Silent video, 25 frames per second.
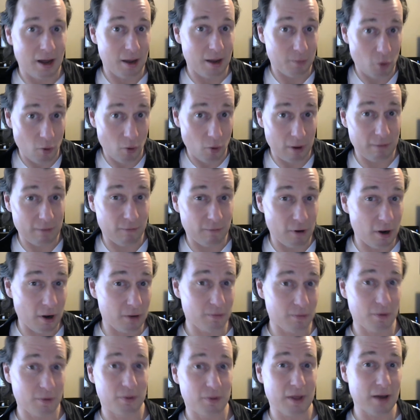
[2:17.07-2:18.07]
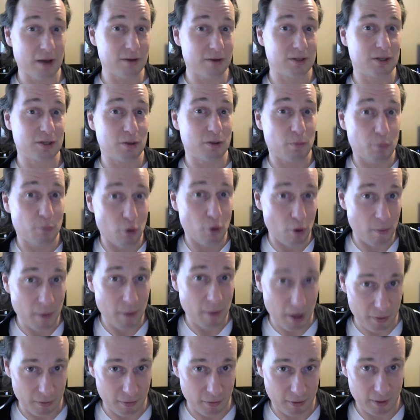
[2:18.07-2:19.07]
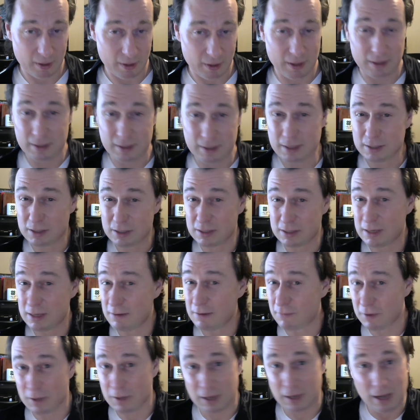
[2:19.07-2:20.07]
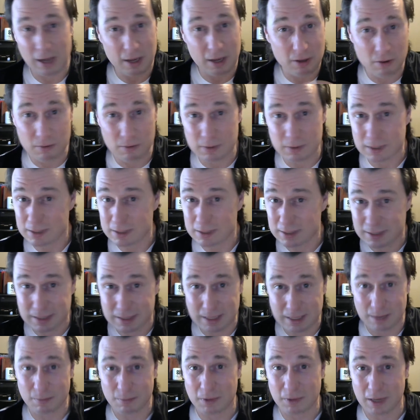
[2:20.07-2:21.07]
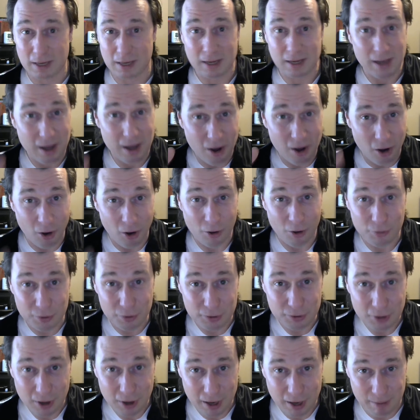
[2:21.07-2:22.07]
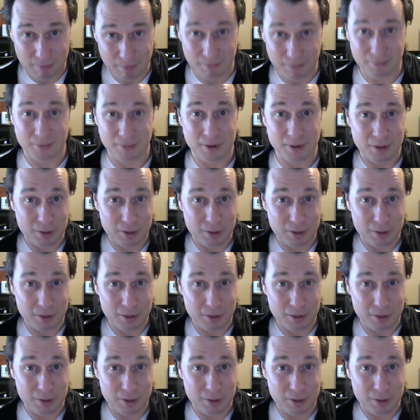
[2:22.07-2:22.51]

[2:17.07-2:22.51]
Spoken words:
I'm going for 100,000 per month. This is everything I use. It's the same thing all the time.